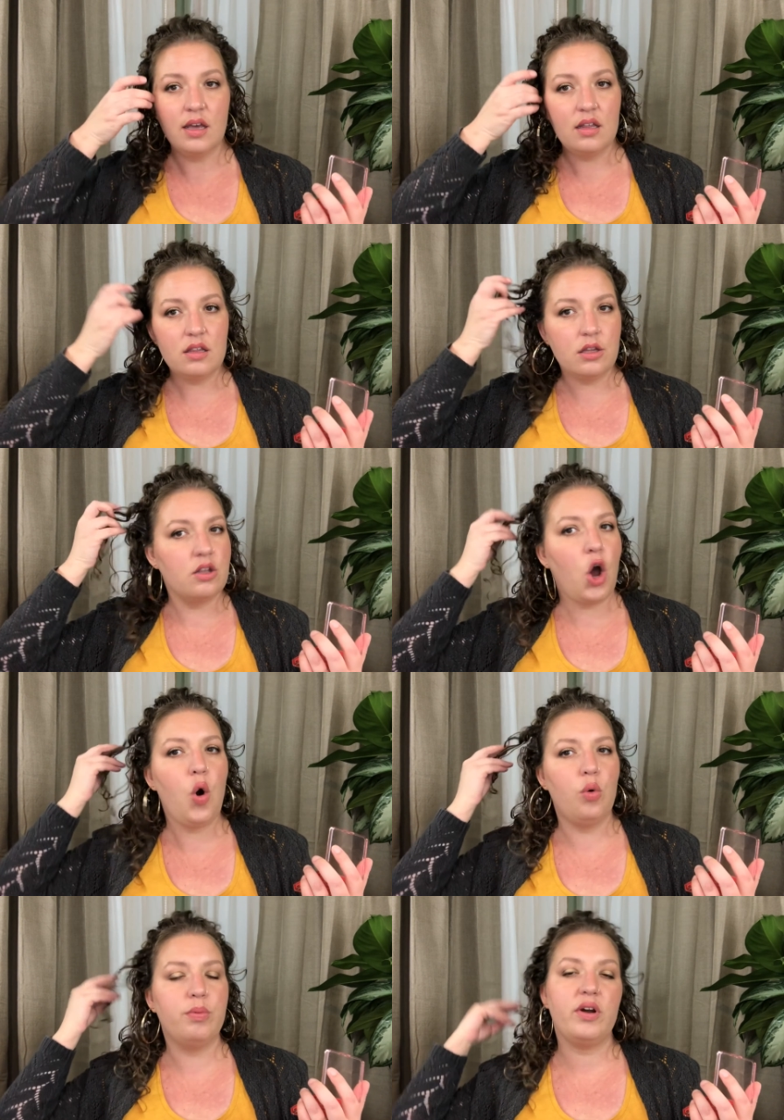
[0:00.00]

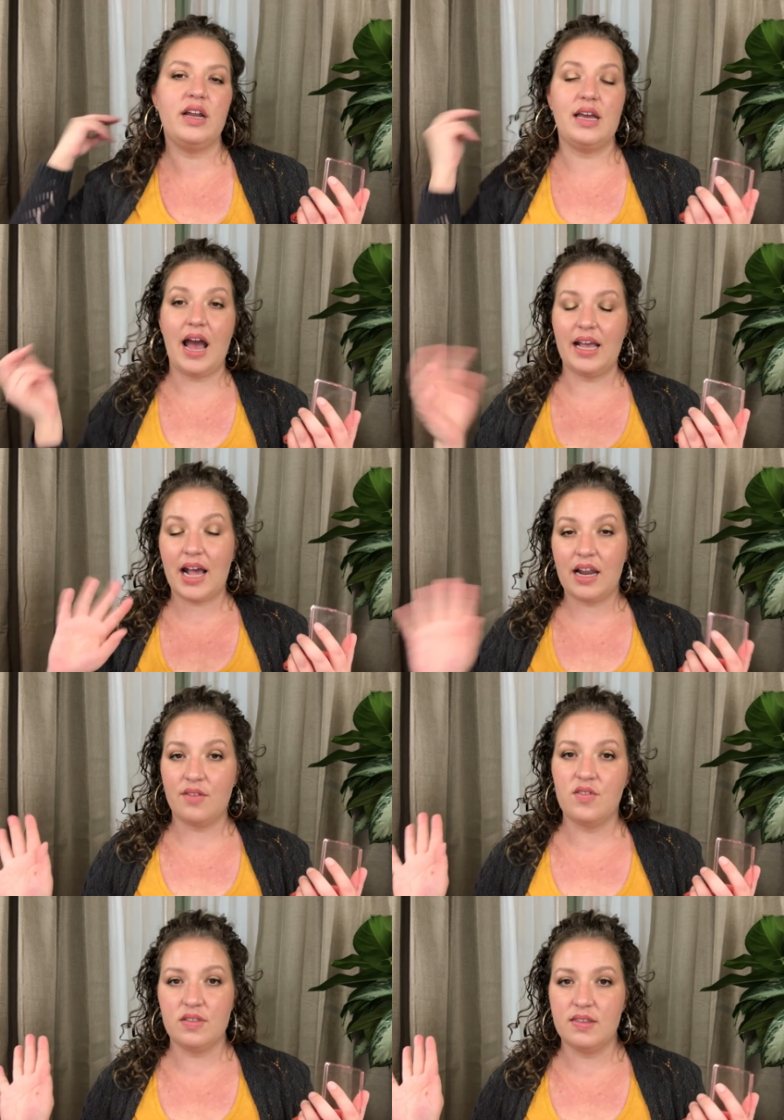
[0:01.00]
So pretty. I can't
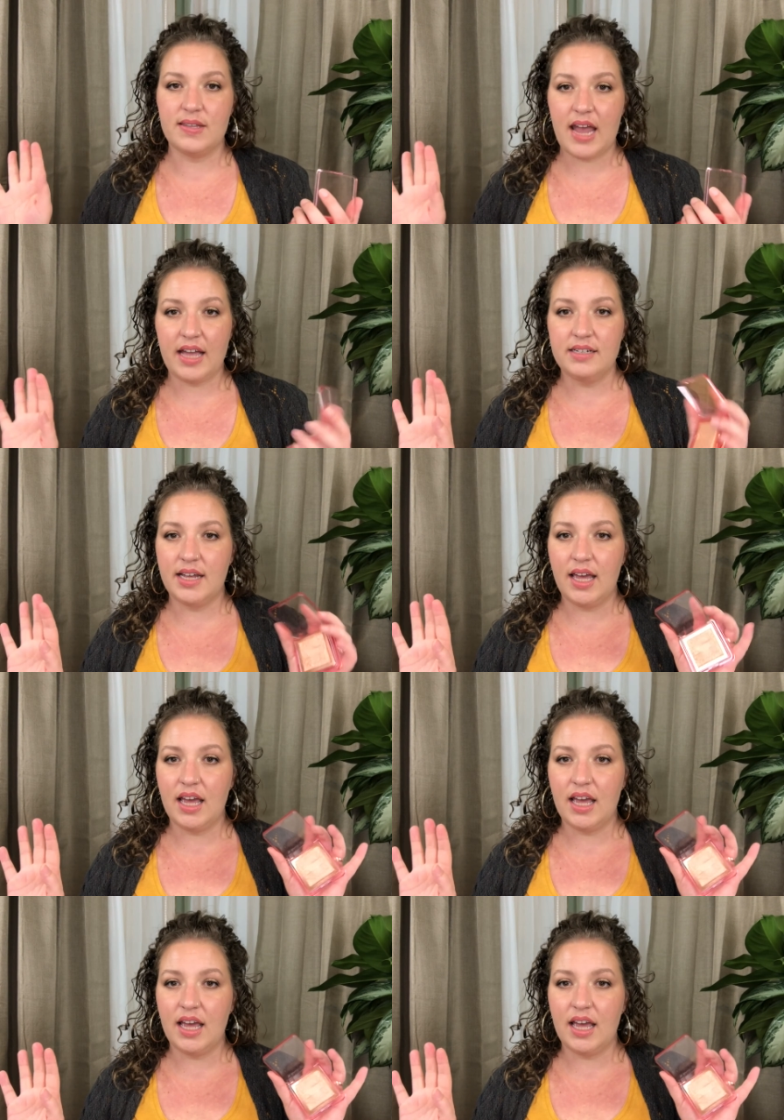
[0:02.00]
even stand it.